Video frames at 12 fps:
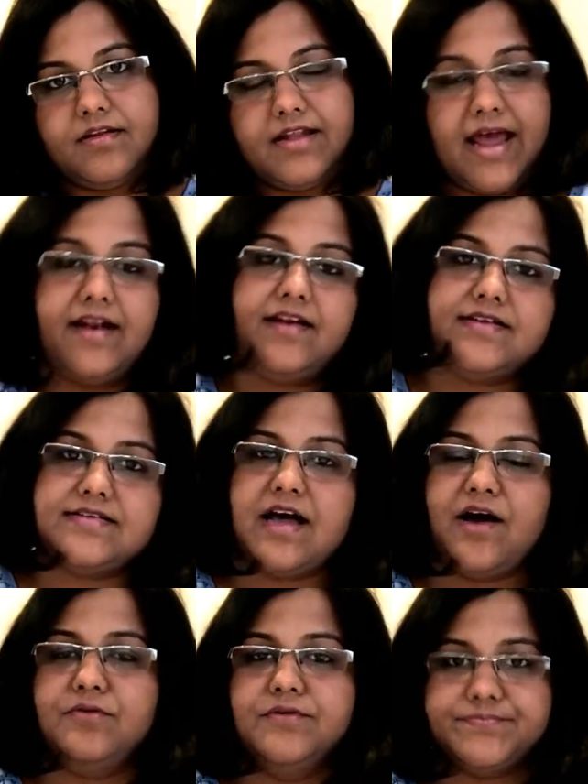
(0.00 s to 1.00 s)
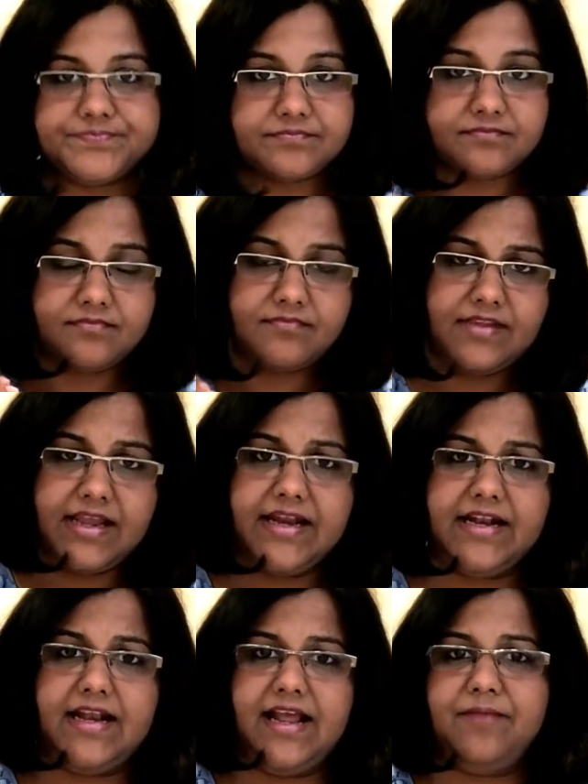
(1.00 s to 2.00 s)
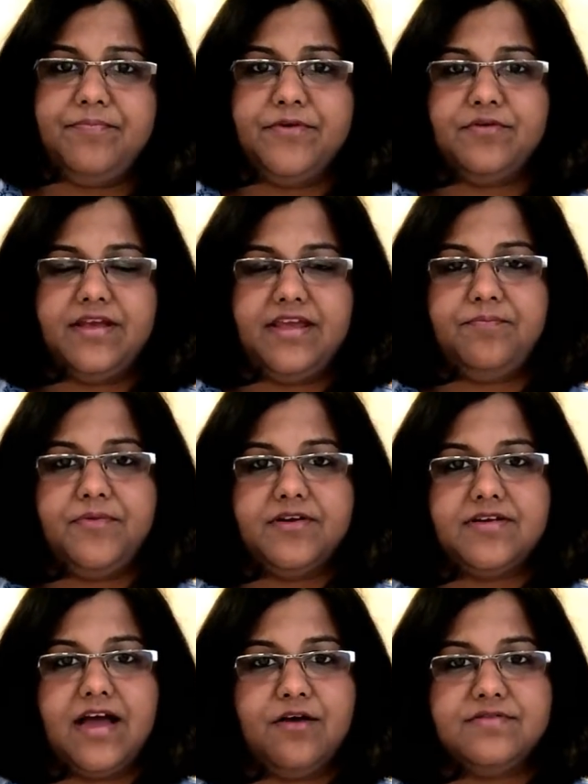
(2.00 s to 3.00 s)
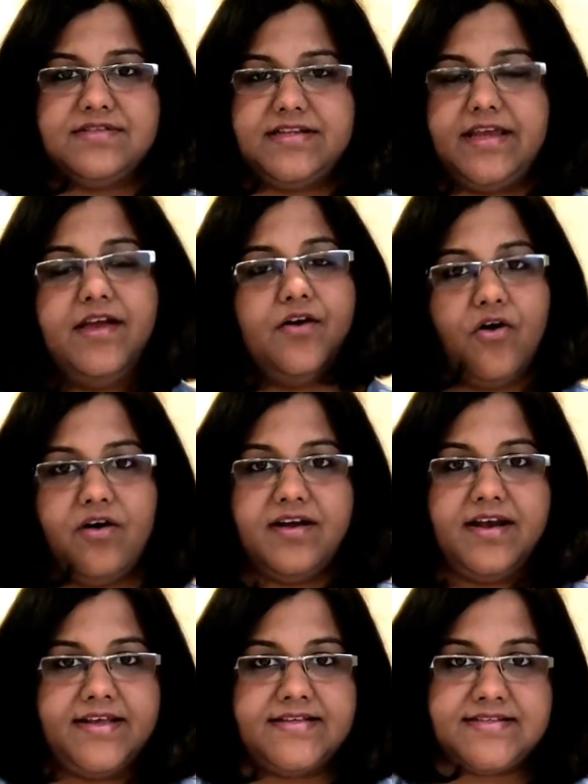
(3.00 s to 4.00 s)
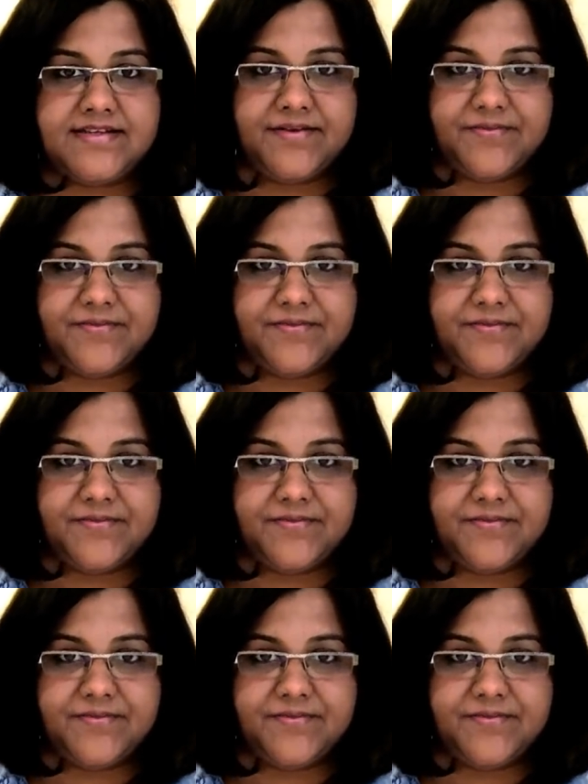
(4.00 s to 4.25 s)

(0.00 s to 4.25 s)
that is how it will help you keep your house stay organized.